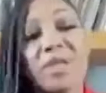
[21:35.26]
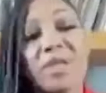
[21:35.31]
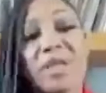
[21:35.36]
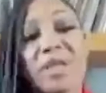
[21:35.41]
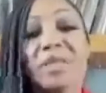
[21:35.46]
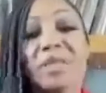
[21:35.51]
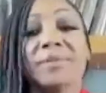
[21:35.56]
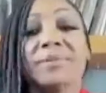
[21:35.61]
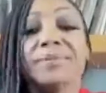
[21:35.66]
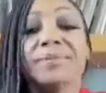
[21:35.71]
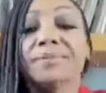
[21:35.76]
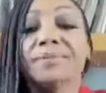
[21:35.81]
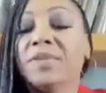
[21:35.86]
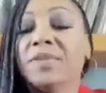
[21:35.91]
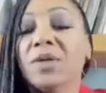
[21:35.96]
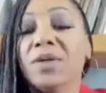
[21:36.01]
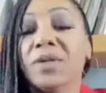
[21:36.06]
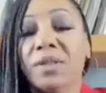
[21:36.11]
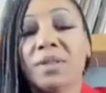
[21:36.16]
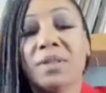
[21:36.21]
shower, and I'm really
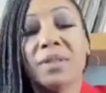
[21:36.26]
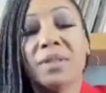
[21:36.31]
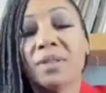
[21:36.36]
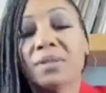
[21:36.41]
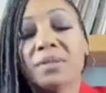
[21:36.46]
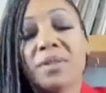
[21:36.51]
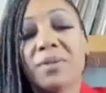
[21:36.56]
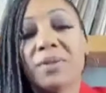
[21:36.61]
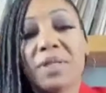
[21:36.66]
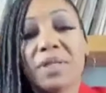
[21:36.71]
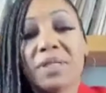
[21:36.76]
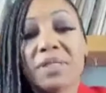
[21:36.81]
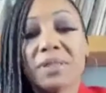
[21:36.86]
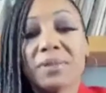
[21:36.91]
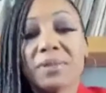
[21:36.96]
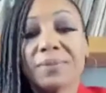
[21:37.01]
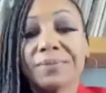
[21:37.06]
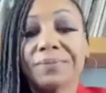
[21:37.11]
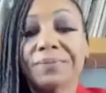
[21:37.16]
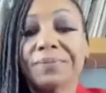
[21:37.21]
good.
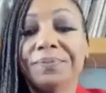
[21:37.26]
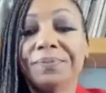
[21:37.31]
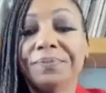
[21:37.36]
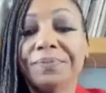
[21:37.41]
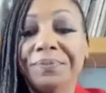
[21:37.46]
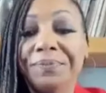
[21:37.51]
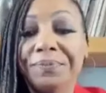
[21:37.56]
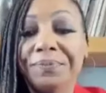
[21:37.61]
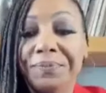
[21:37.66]
So from